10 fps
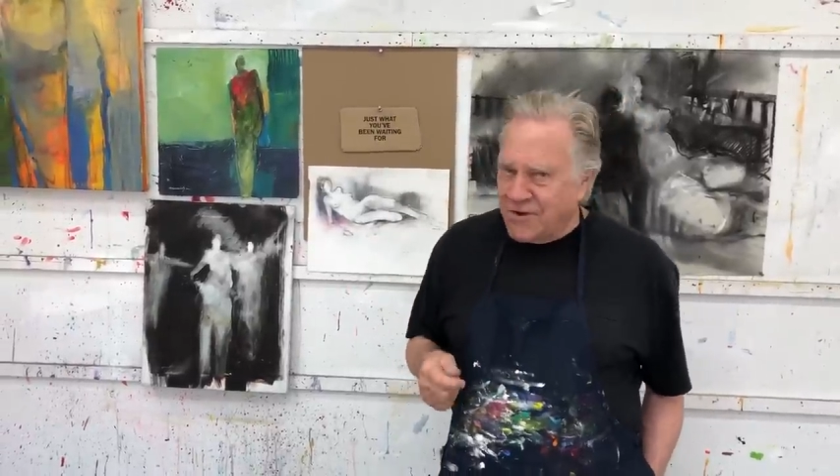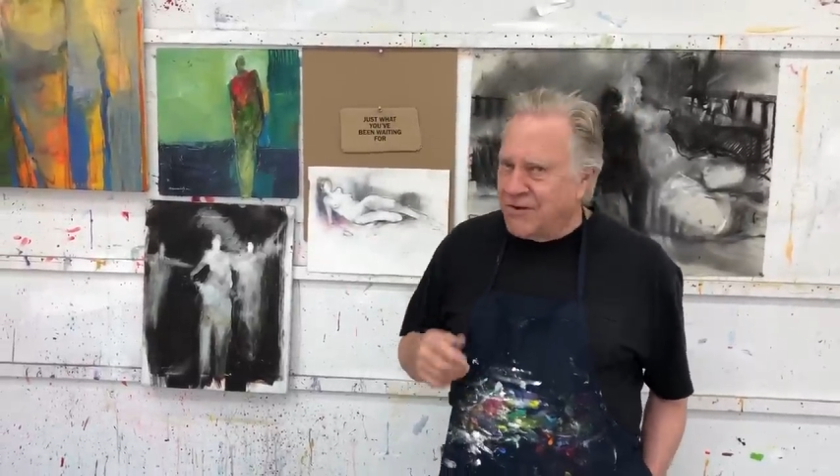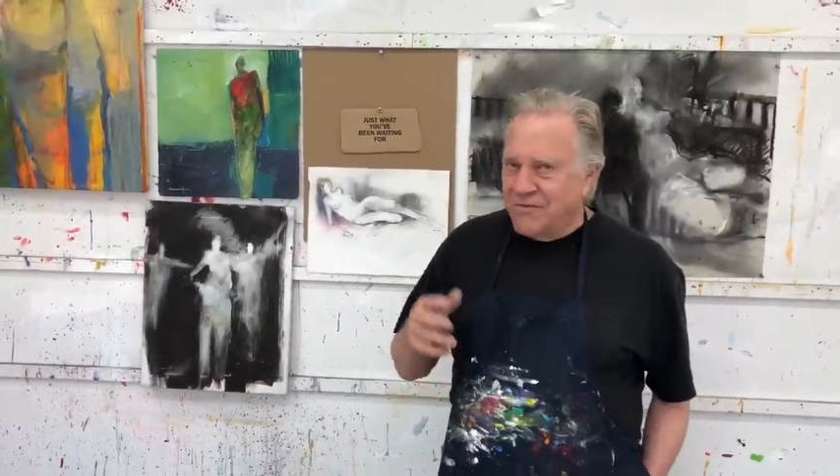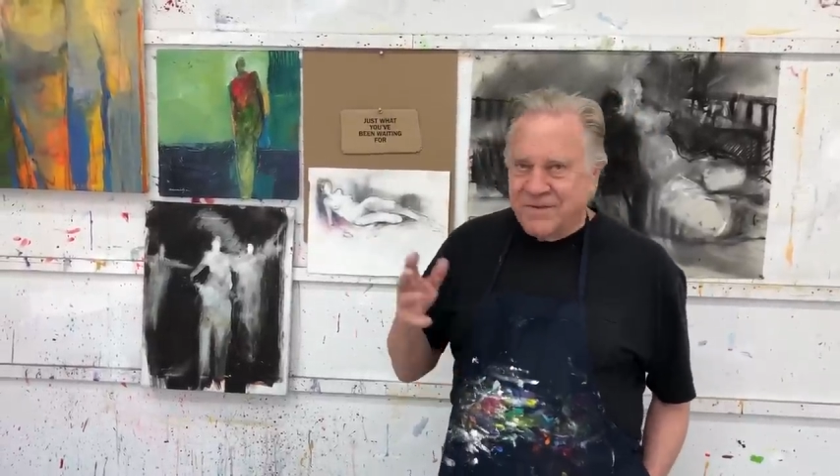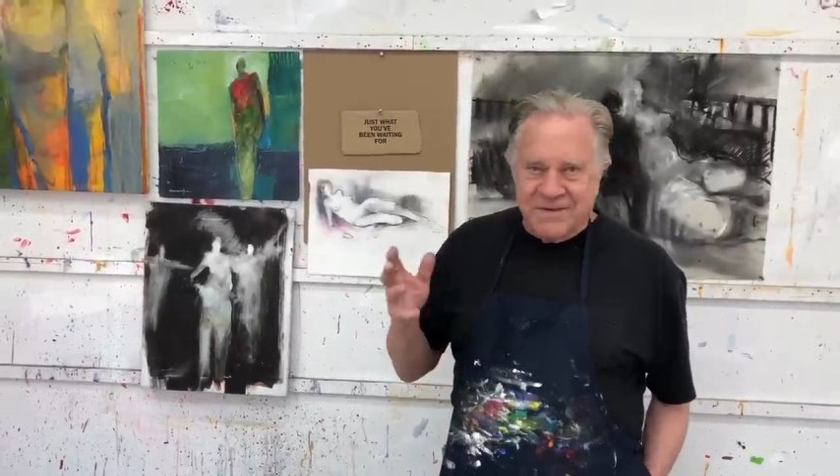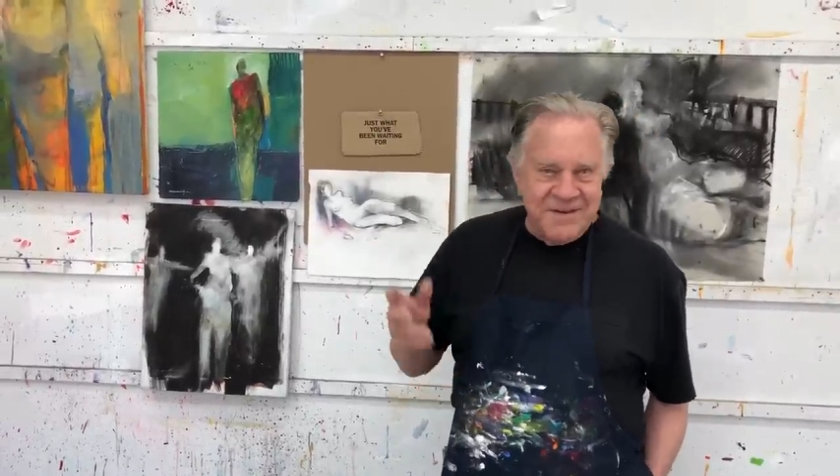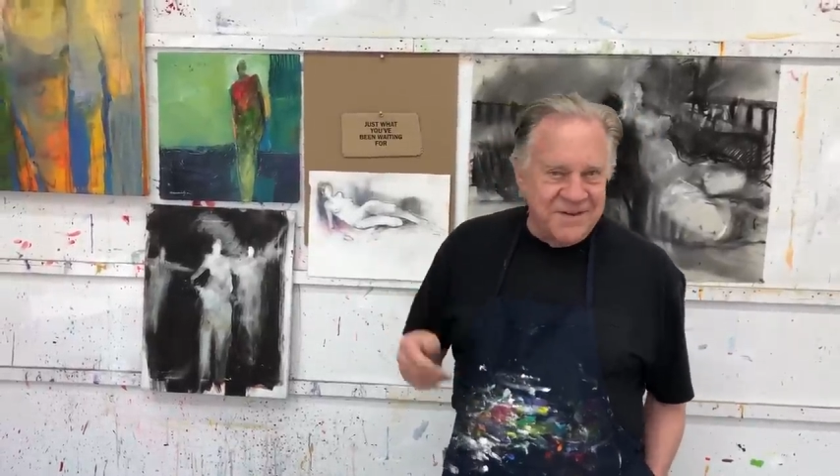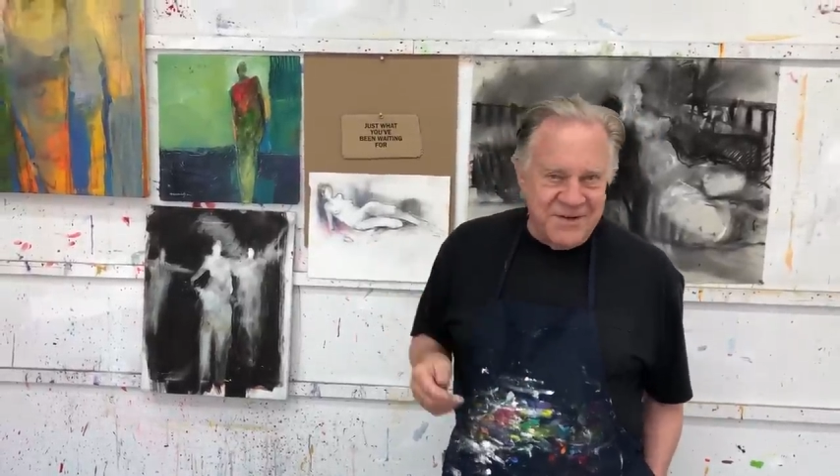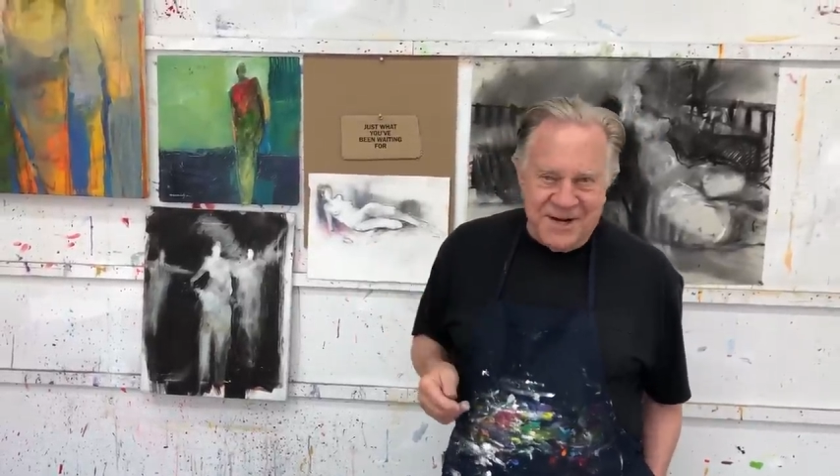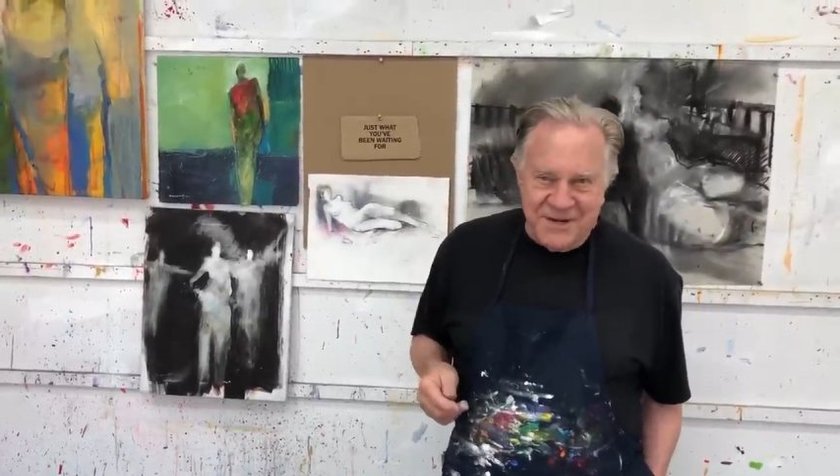all over the
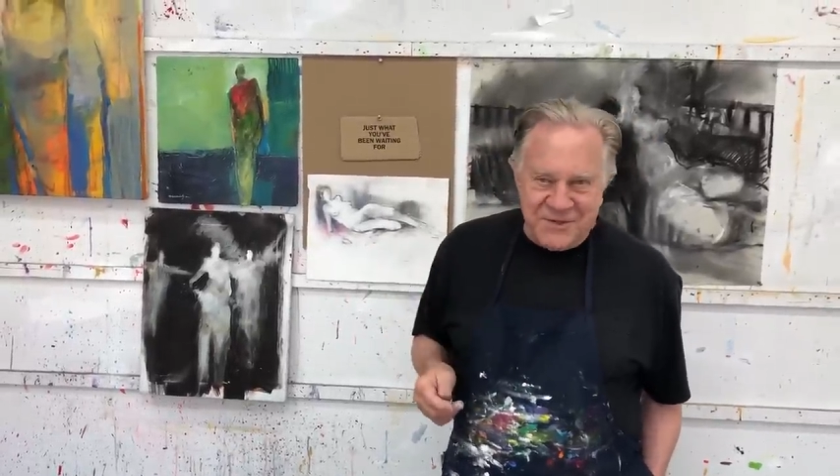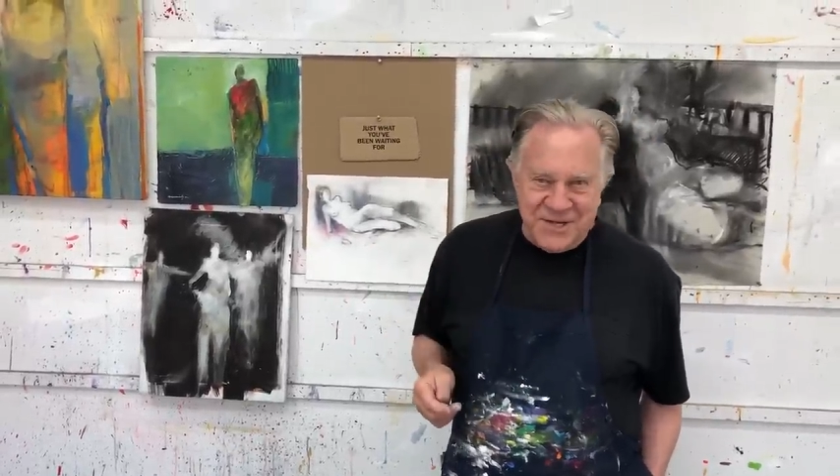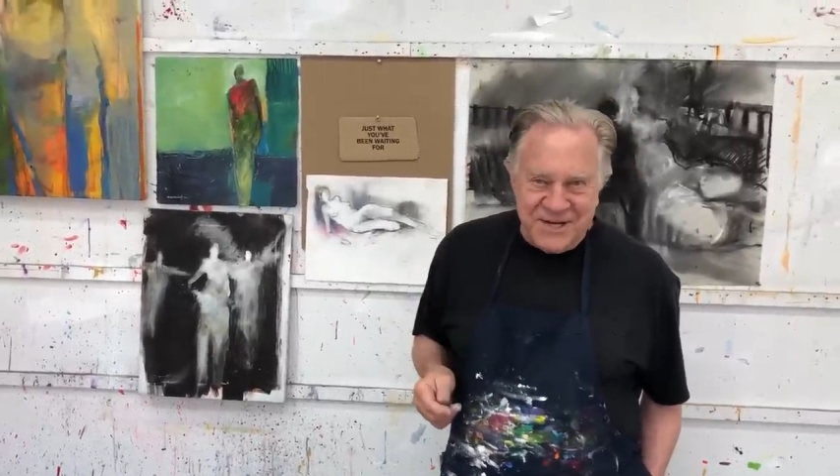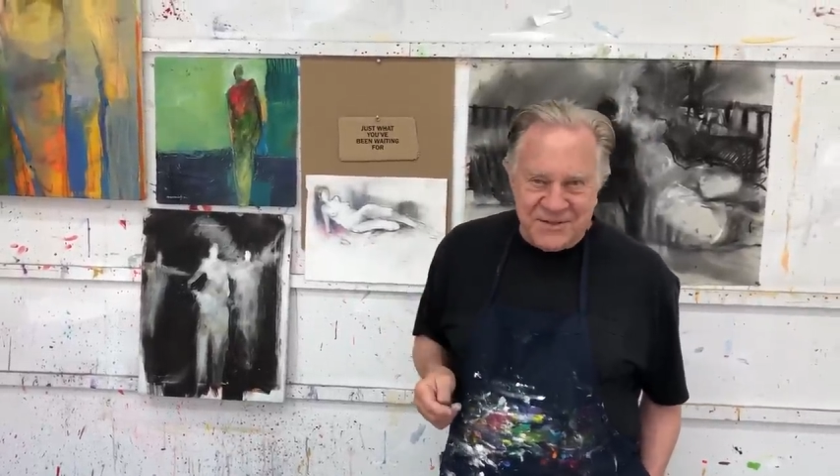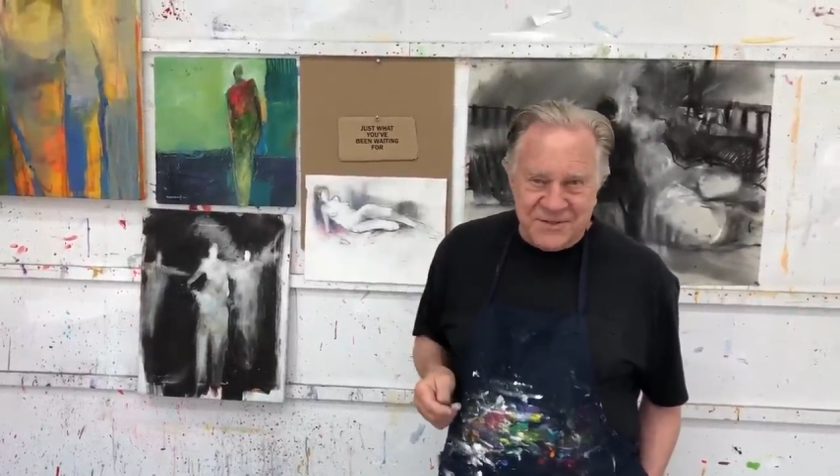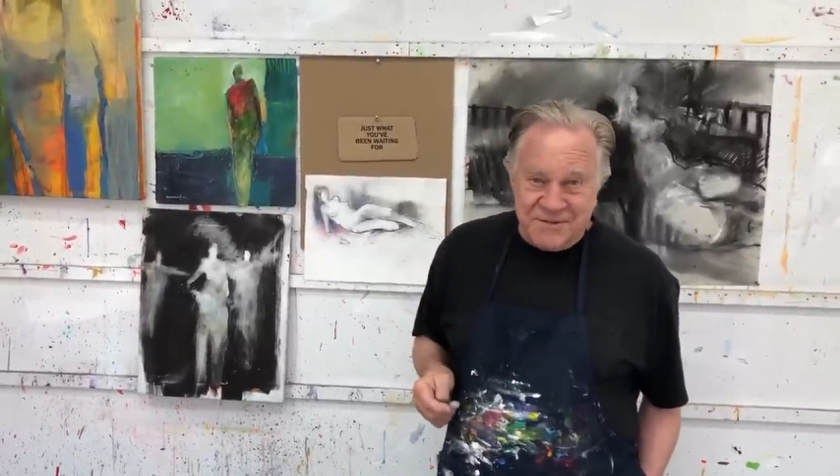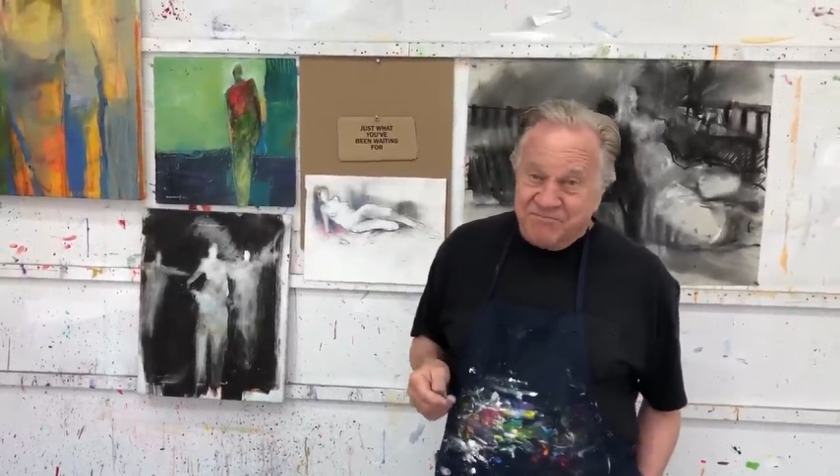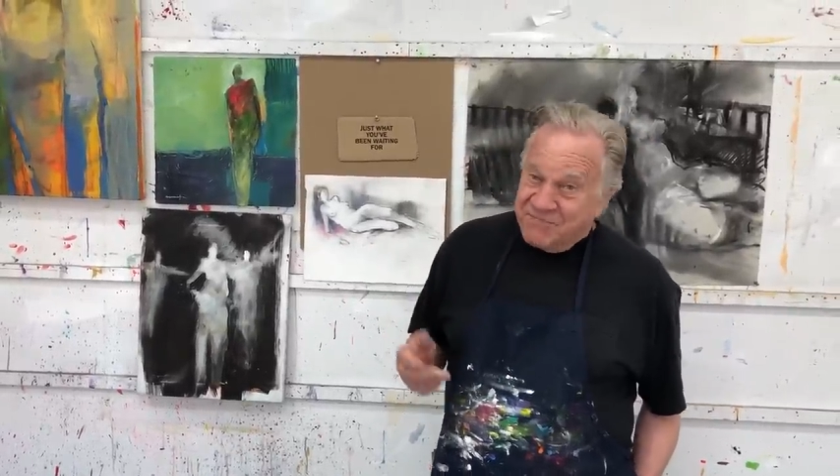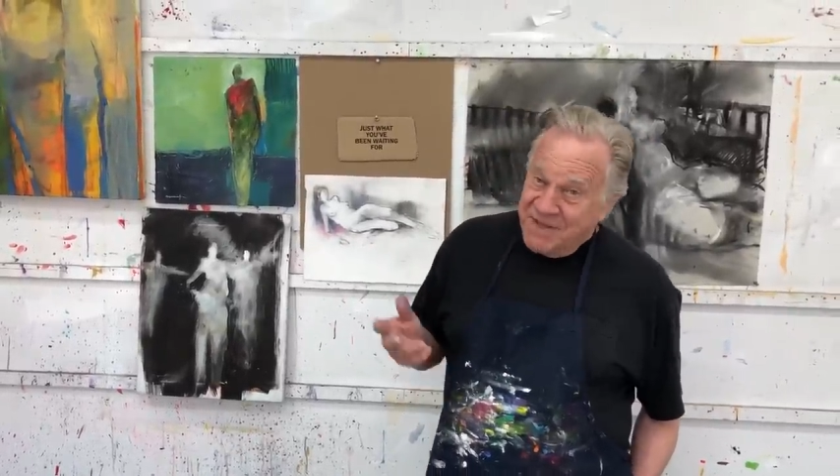United States